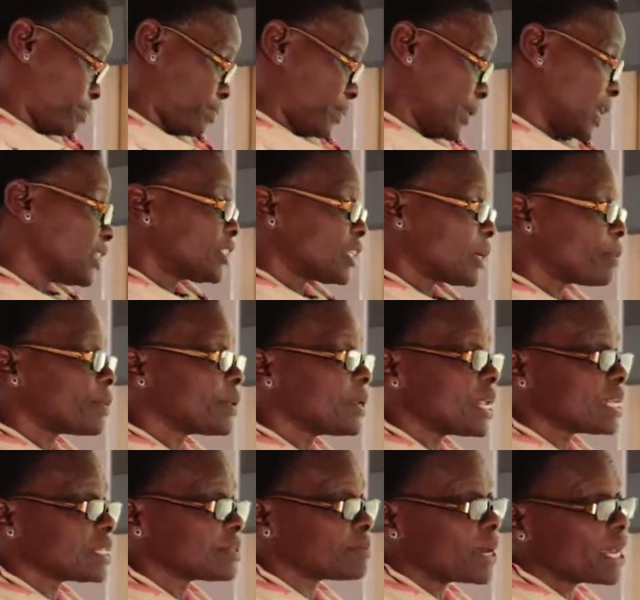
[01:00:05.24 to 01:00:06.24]

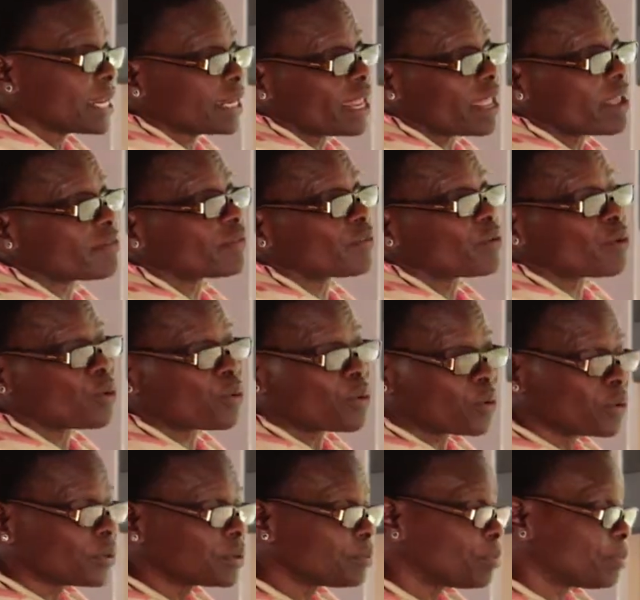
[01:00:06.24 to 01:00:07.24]
entrepreneurs might have
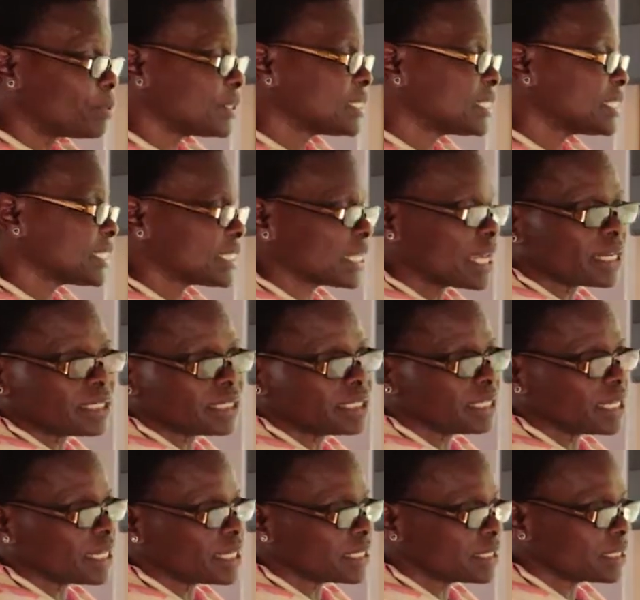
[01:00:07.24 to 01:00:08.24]
good business
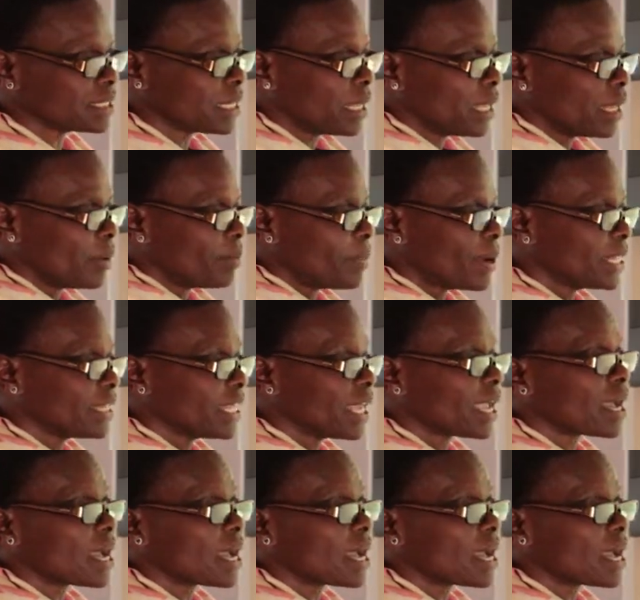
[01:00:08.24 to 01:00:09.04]
ideas, but they